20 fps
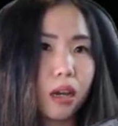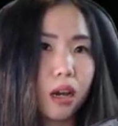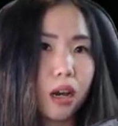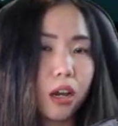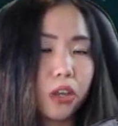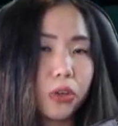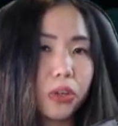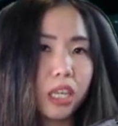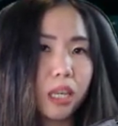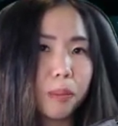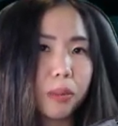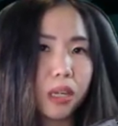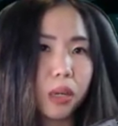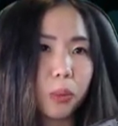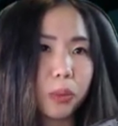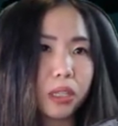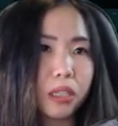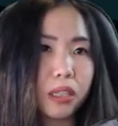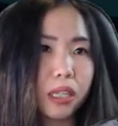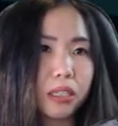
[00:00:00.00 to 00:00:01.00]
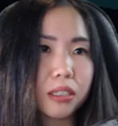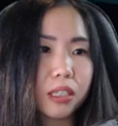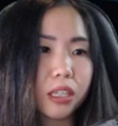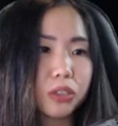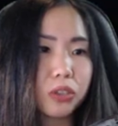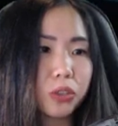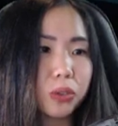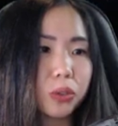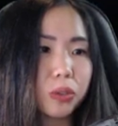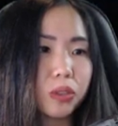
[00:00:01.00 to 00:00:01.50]
Are you keeping up with the Tesla
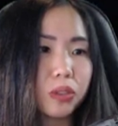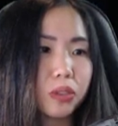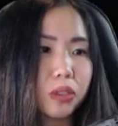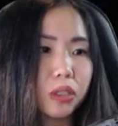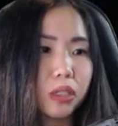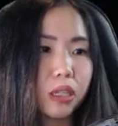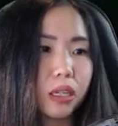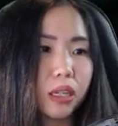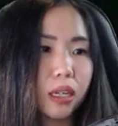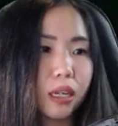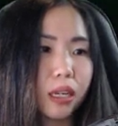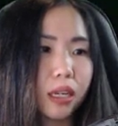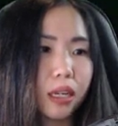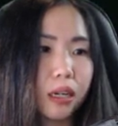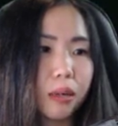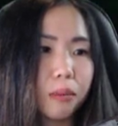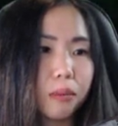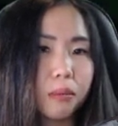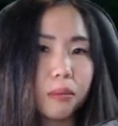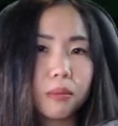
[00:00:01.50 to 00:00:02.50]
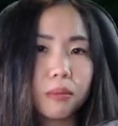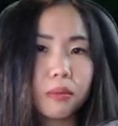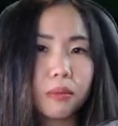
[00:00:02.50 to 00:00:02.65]
suit? I